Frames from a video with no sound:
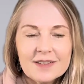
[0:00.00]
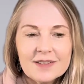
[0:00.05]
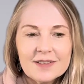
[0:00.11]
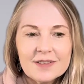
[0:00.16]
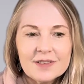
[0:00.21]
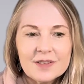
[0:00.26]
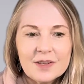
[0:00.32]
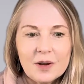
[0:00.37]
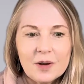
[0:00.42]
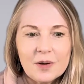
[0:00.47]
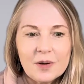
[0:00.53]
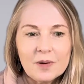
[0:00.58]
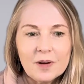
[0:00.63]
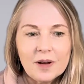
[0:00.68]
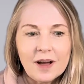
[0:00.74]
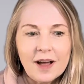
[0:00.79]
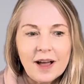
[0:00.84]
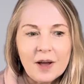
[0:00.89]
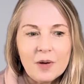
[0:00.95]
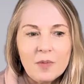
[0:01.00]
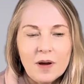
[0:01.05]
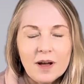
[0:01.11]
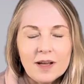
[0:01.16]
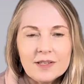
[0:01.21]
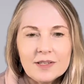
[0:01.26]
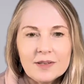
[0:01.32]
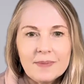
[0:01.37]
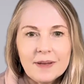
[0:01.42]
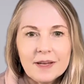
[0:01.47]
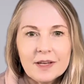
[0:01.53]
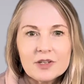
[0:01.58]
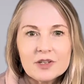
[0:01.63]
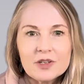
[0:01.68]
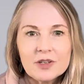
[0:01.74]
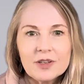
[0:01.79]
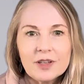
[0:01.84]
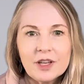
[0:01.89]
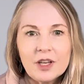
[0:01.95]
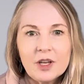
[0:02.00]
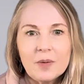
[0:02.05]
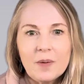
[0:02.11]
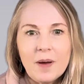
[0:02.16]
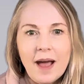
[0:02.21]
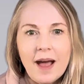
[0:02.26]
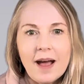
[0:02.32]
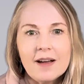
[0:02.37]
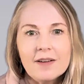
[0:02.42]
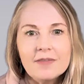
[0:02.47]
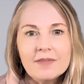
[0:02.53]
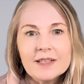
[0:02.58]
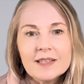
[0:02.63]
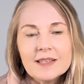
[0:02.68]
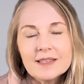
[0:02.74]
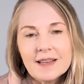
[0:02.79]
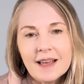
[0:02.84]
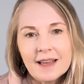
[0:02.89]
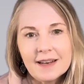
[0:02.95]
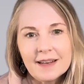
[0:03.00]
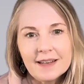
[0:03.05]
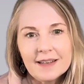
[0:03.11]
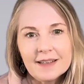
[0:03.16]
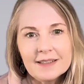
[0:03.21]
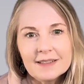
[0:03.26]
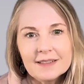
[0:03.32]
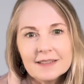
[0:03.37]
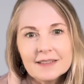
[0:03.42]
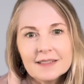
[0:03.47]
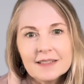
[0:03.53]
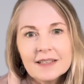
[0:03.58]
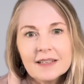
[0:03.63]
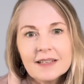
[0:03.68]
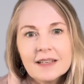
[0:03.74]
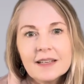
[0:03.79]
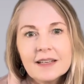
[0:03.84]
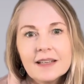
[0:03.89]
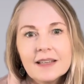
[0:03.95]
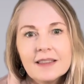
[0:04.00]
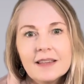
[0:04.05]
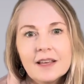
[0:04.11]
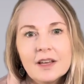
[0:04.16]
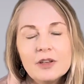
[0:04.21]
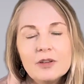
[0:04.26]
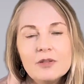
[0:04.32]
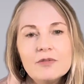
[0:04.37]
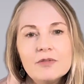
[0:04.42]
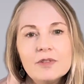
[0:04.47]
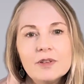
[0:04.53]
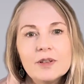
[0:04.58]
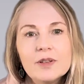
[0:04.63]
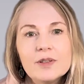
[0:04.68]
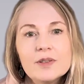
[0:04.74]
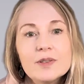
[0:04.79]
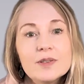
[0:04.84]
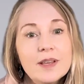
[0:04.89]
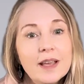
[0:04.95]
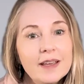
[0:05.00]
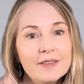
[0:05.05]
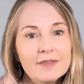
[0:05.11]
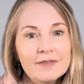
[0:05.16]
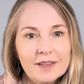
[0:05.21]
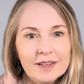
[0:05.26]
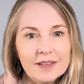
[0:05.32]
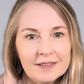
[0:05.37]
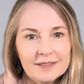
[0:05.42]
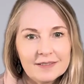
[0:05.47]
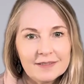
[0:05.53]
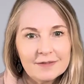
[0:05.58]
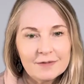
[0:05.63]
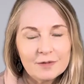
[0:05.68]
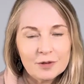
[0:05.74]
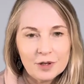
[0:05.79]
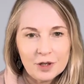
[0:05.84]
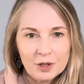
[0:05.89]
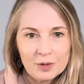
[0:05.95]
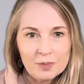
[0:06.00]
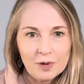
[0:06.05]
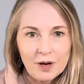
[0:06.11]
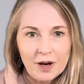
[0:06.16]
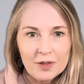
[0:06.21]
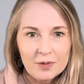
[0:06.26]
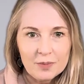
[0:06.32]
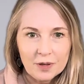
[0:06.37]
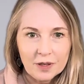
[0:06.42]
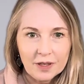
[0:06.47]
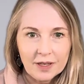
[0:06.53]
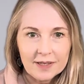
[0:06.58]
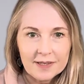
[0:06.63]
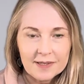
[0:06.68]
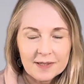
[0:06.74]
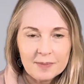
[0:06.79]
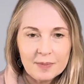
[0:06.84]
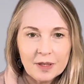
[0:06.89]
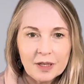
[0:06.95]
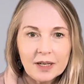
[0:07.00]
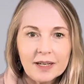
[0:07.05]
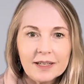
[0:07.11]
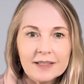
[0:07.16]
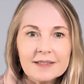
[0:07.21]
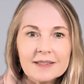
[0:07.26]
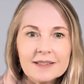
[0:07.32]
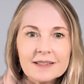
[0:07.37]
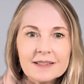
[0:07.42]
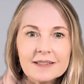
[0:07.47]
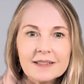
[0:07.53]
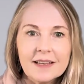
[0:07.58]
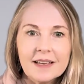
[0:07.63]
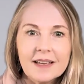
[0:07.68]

So, I want to make sure that you have a setting that you feel safe in for your breathwork experience.